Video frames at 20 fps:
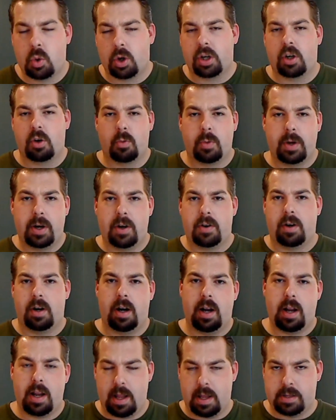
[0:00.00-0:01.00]
career
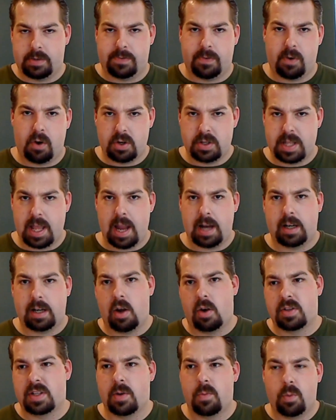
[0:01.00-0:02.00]
as far as that
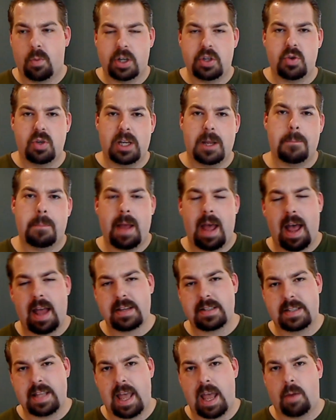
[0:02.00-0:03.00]
goes. And once you get
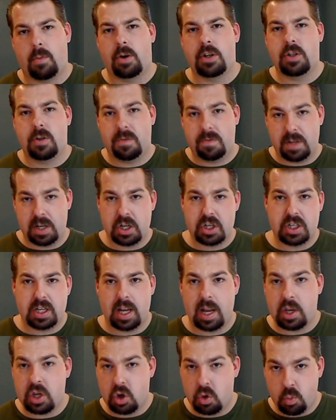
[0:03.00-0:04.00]
past that, once you finish
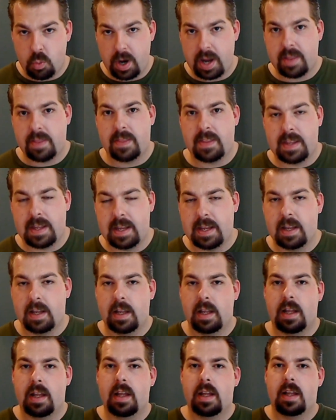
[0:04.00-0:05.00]
it and you win the
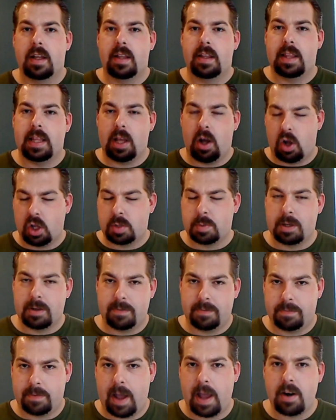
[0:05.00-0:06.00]

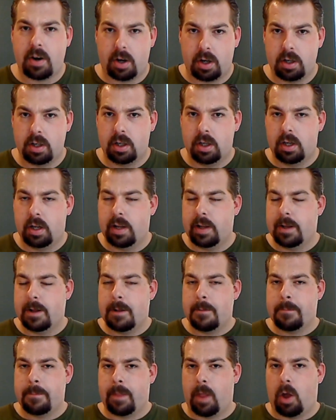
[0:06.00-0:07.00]
Ultimate Fighter,
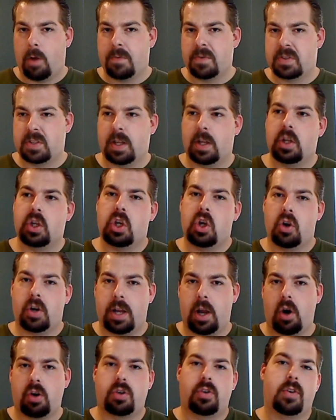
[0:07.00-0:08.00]
all of a sudden your
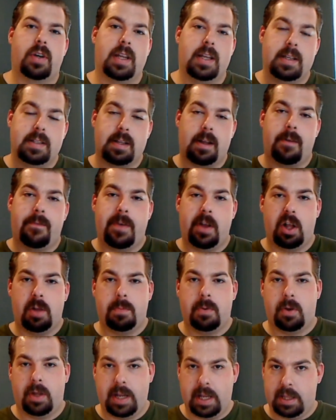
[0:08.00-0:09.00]
character is
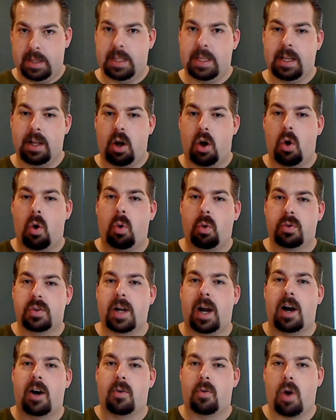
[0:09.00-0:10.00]
available in the whole
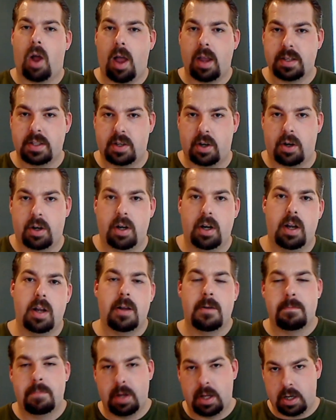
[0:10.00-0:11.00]
entire roster,
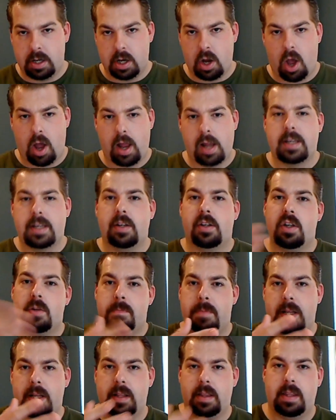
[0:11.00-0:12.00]
but not until you
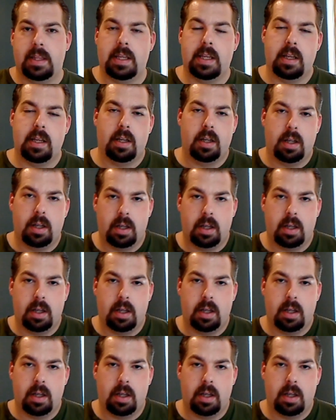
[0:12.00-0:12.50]
beat the